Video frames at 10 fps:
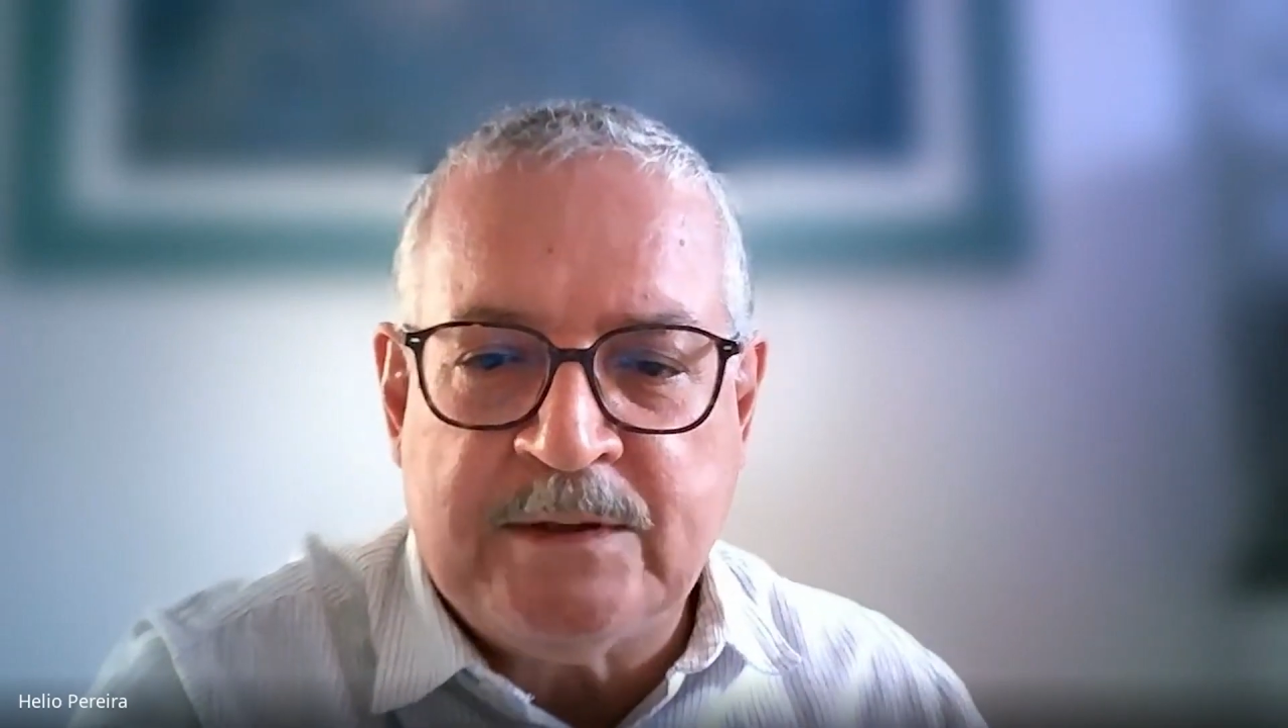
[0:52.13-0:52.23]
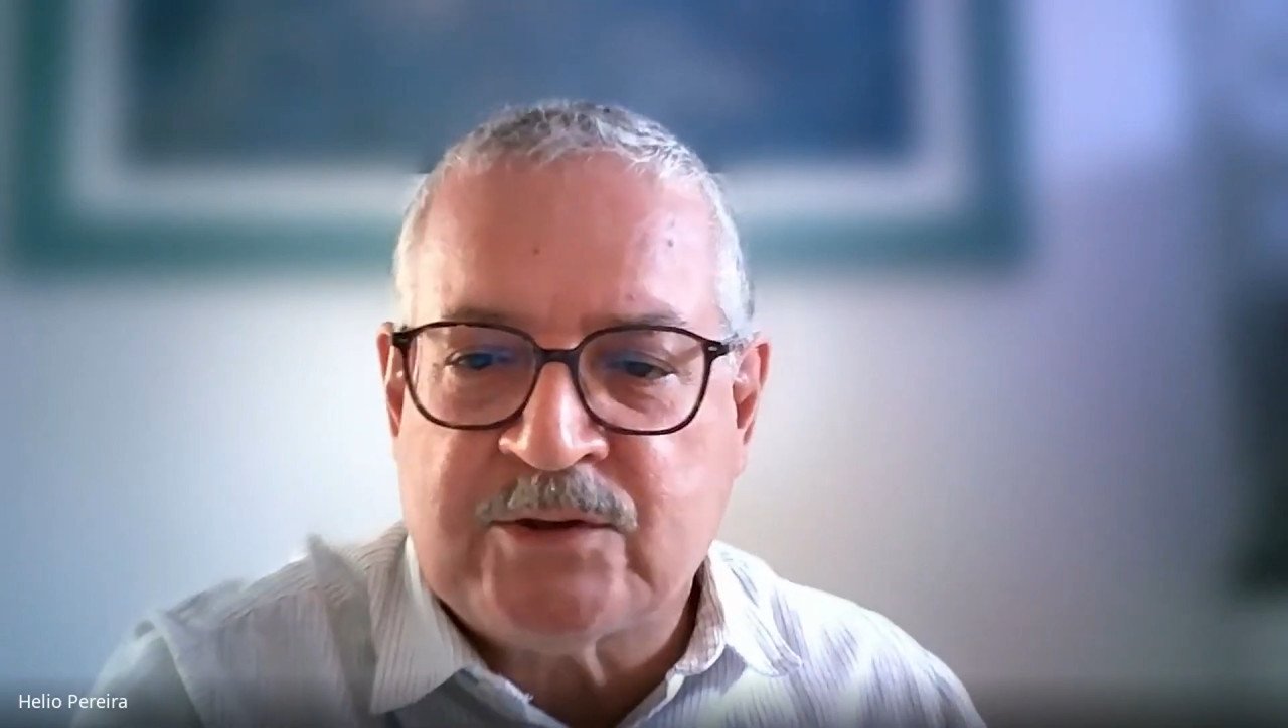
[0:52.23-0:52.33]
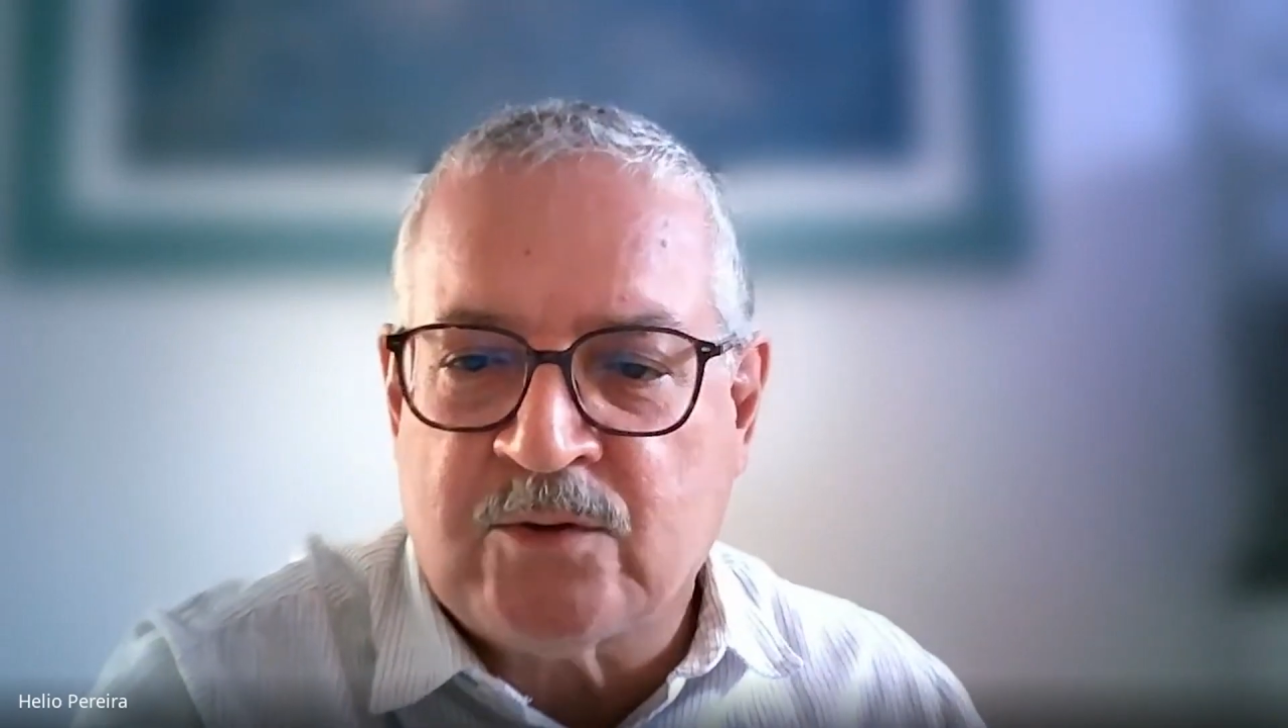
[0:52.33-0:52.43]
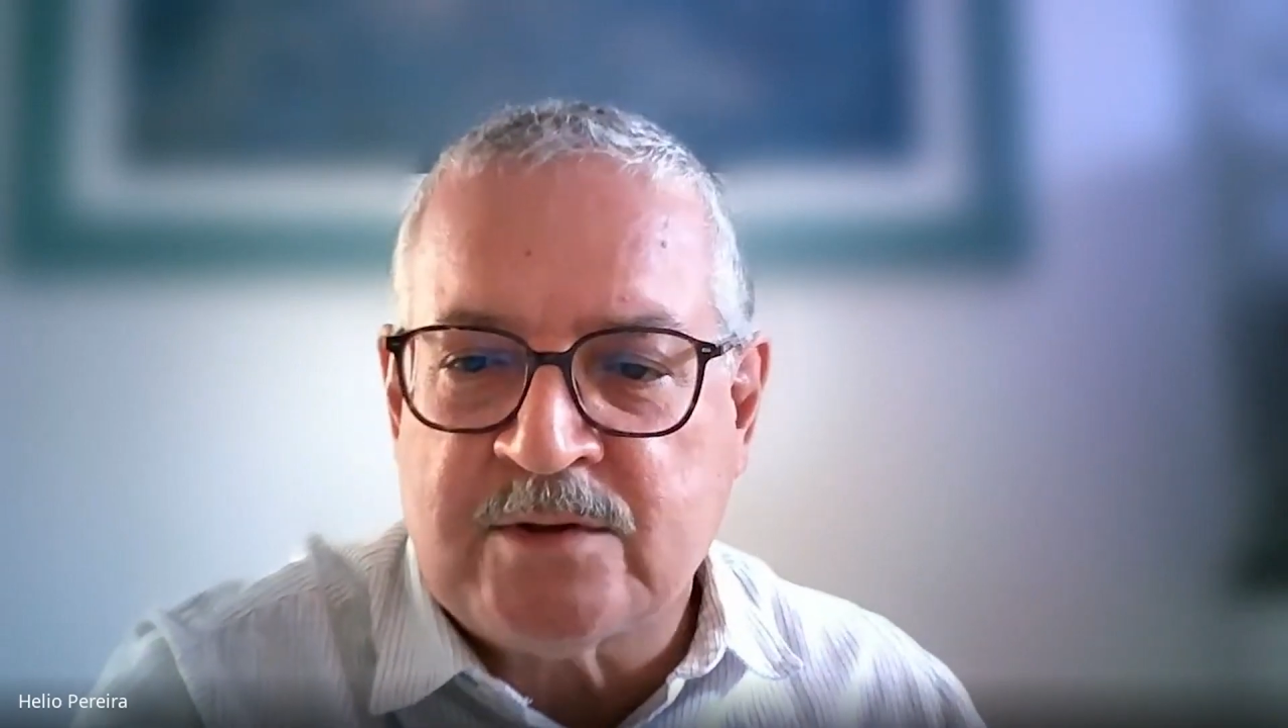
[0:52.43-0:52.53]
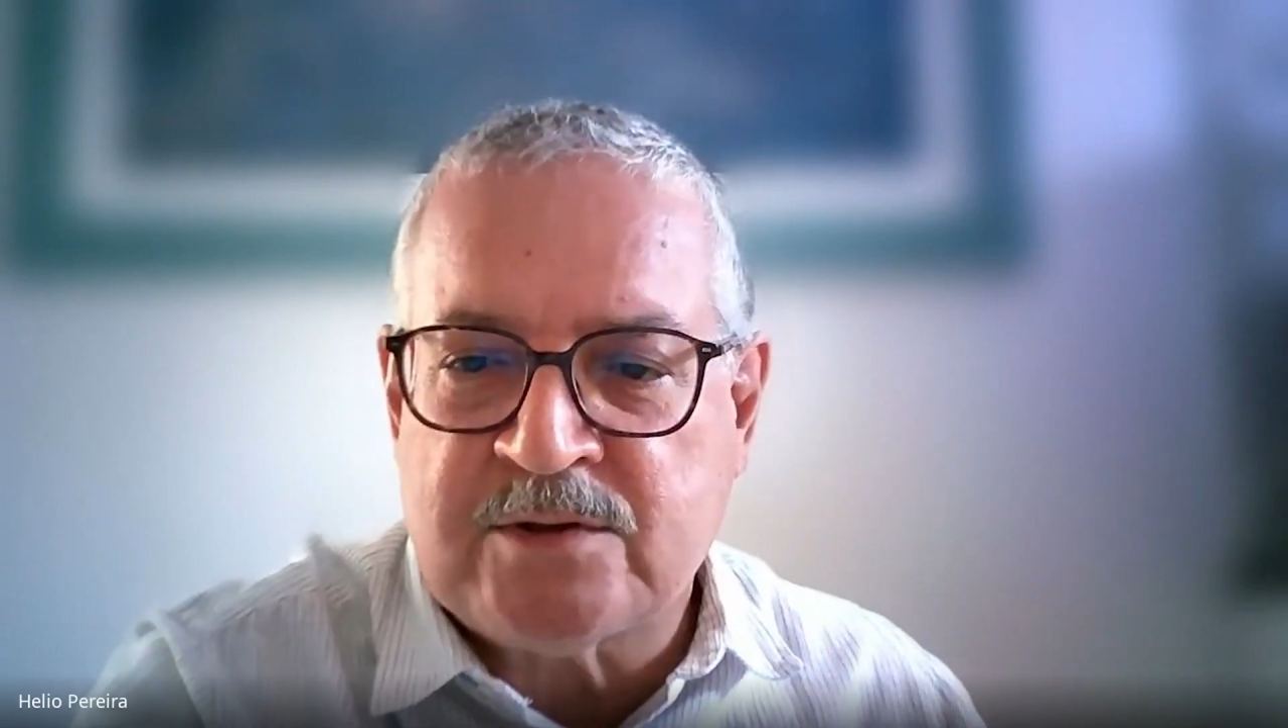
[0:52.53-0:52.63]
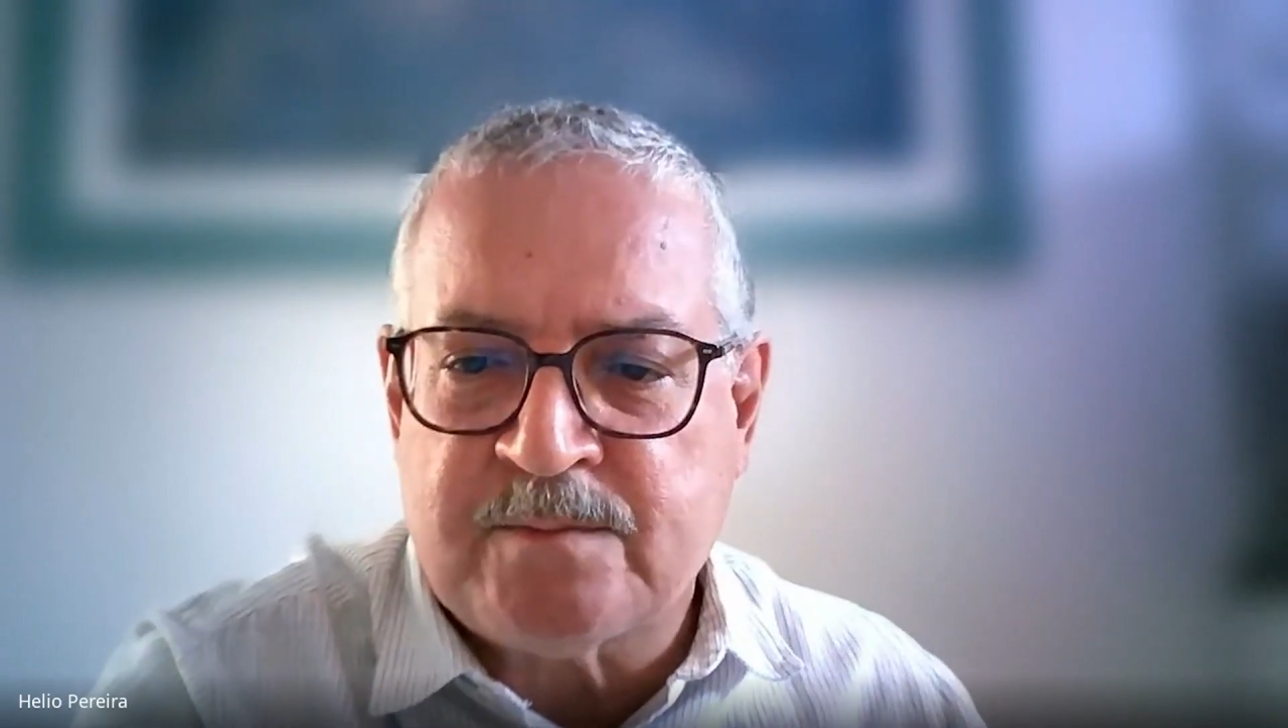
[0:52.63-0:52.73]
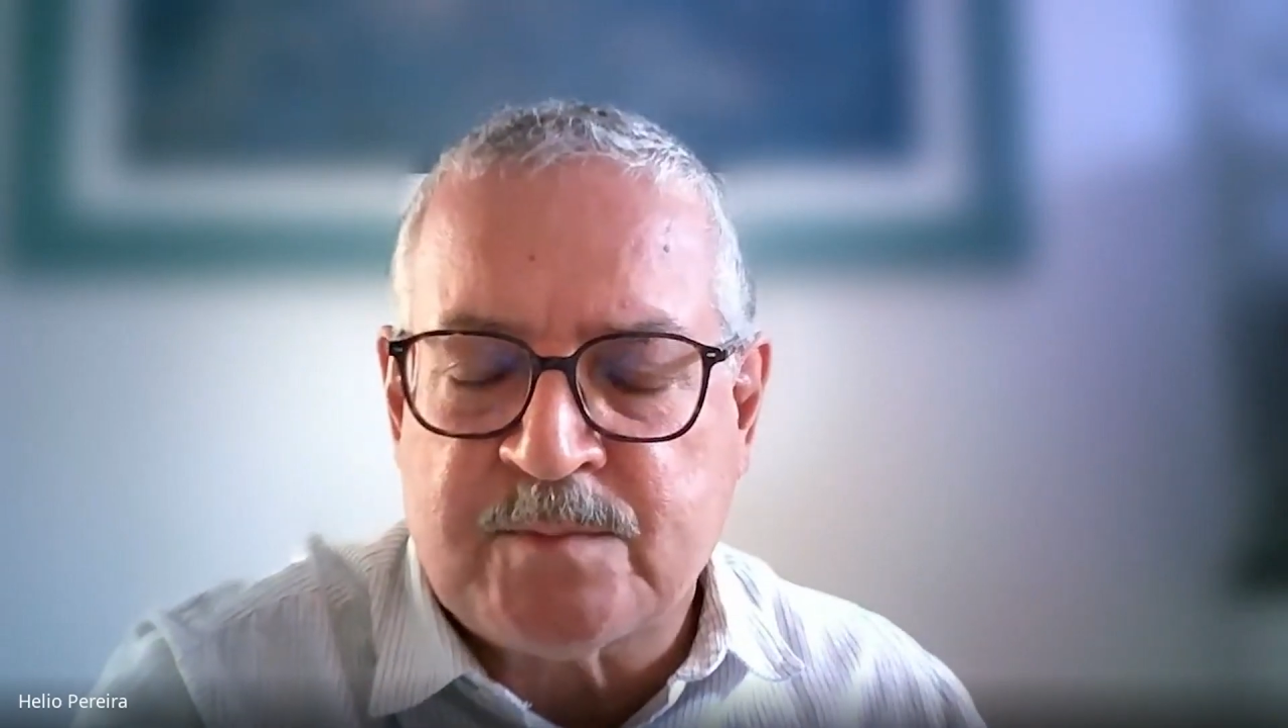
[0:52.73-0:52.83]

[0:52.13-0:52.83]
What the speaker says: source